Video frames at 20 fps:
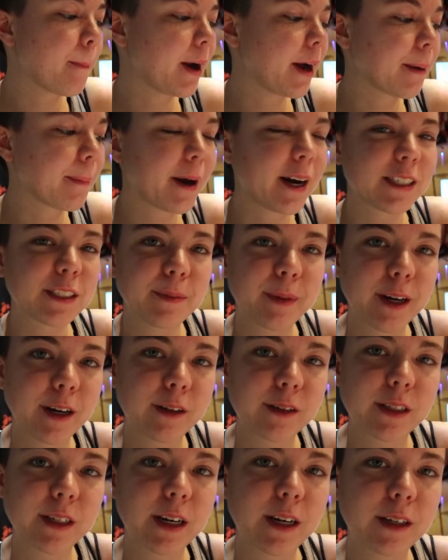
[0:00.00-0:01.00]
bike back to my
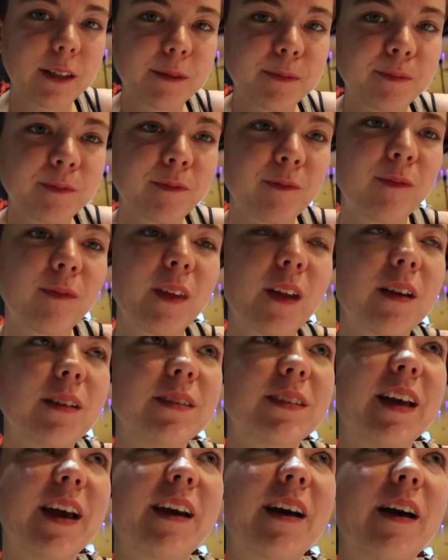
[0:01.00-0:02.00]
hotel,
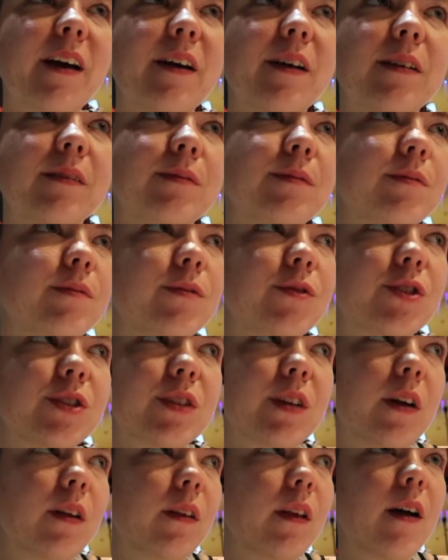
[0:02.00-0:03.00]
take
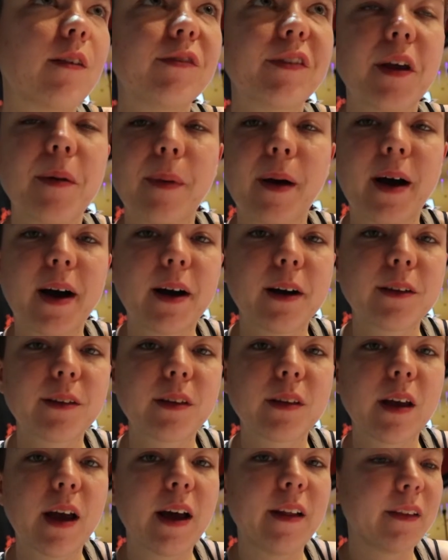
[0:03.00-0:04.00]
just a lovely bath,
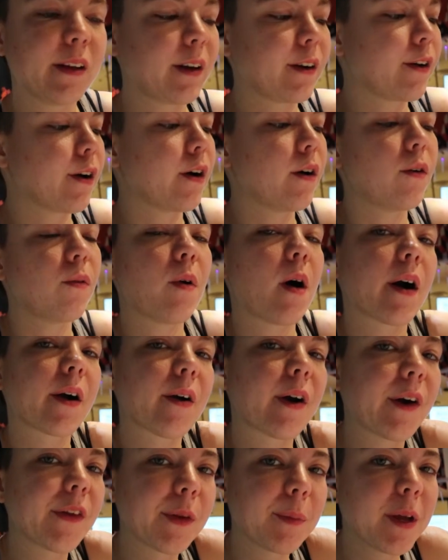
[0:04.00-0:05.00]
and then go walk
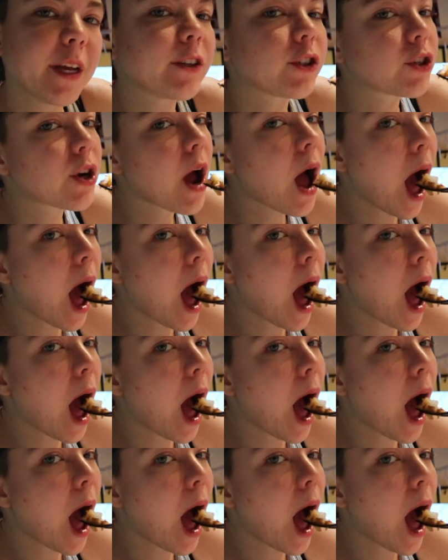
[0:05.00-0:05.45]
around the beach.